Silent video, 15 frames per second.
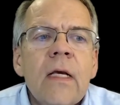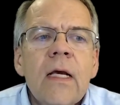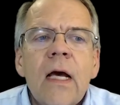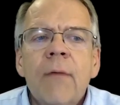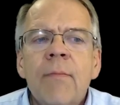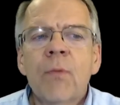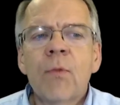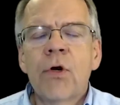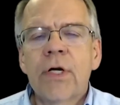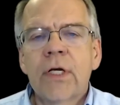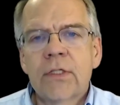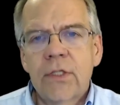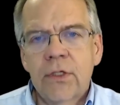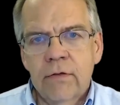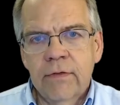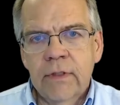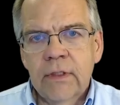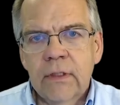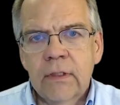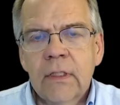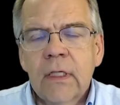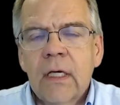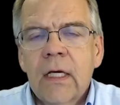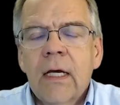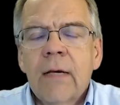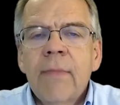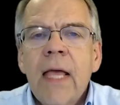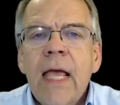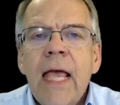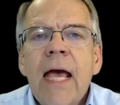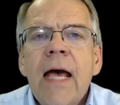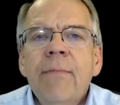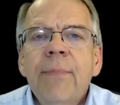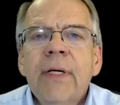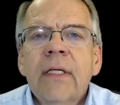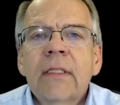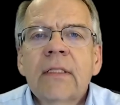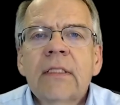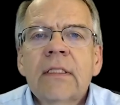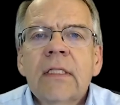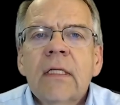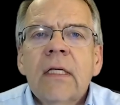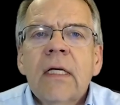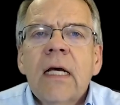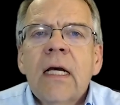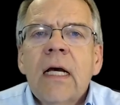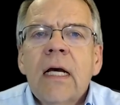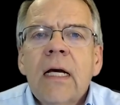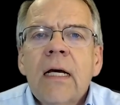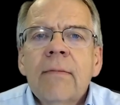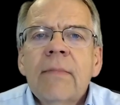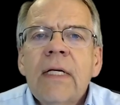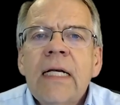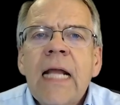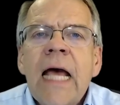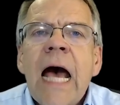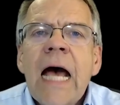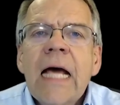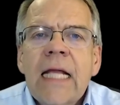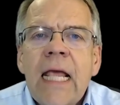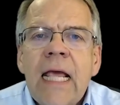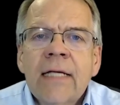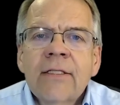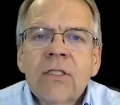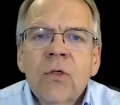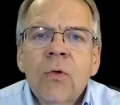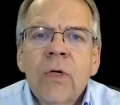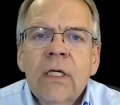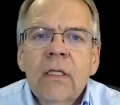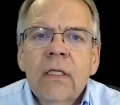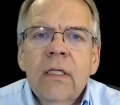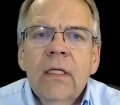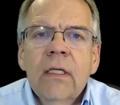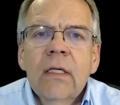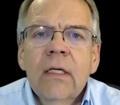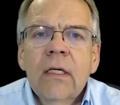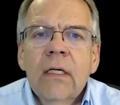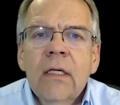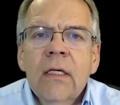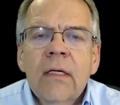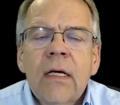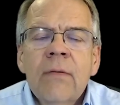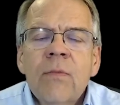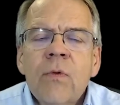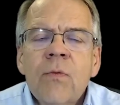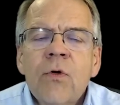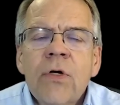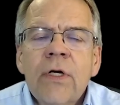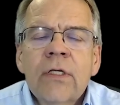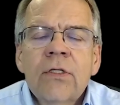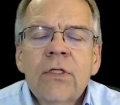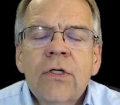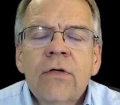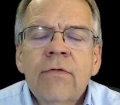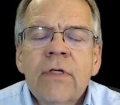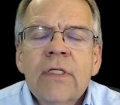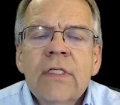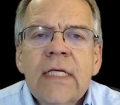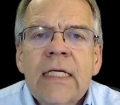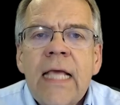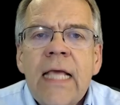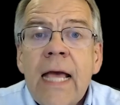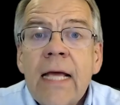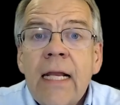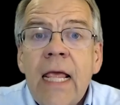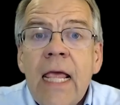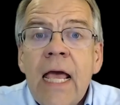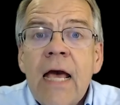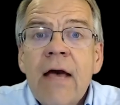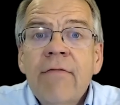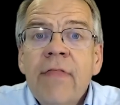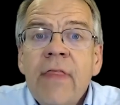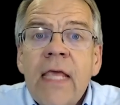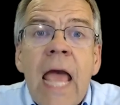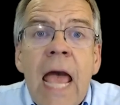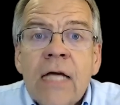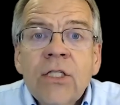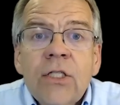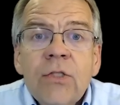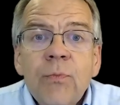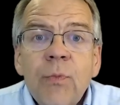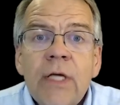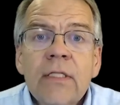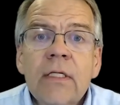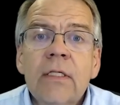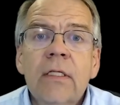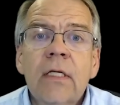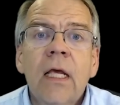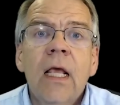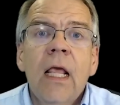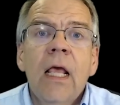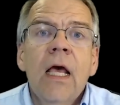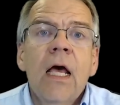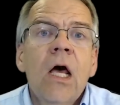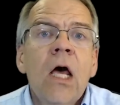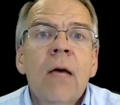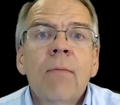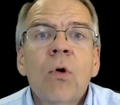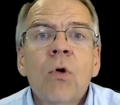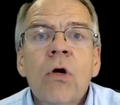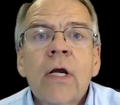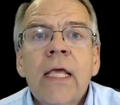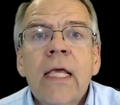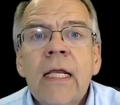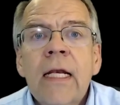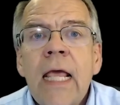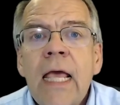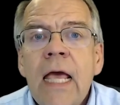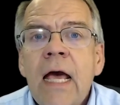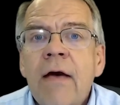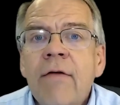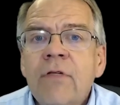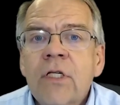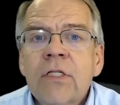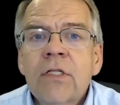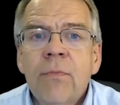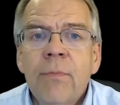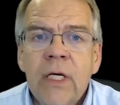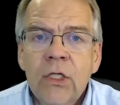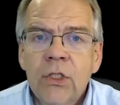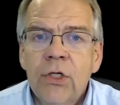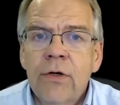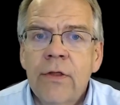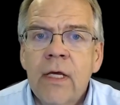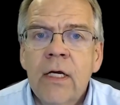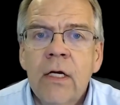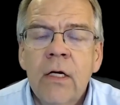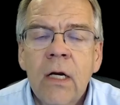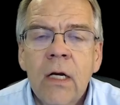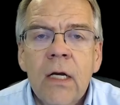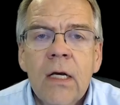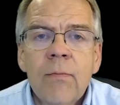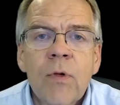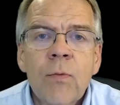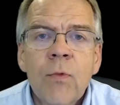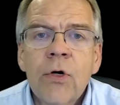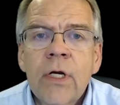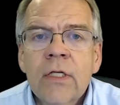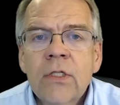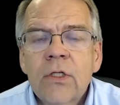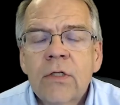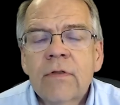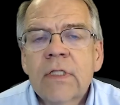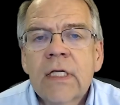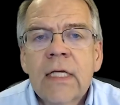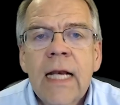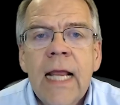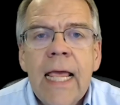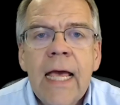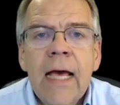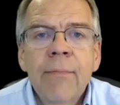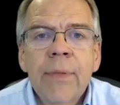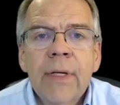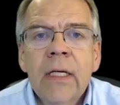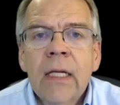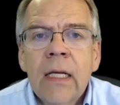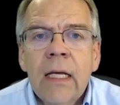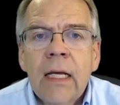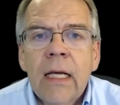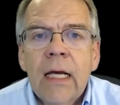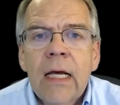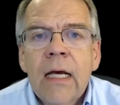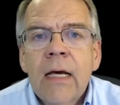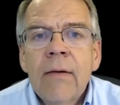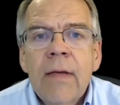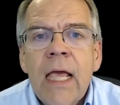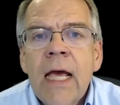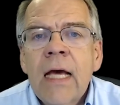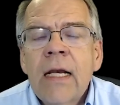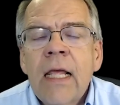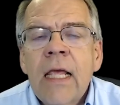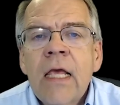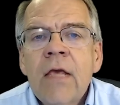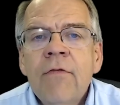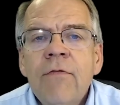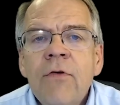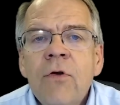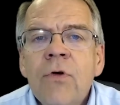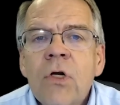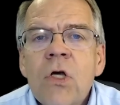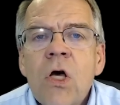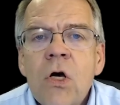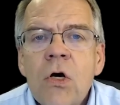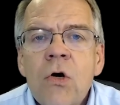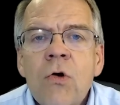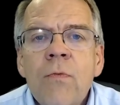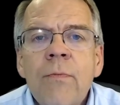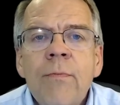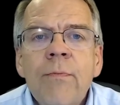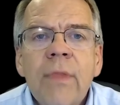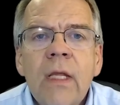A memorial service happens not as quickly. A memorial service can have the ashes present or can have just a picture there. Memorial service can happen at a funeral home,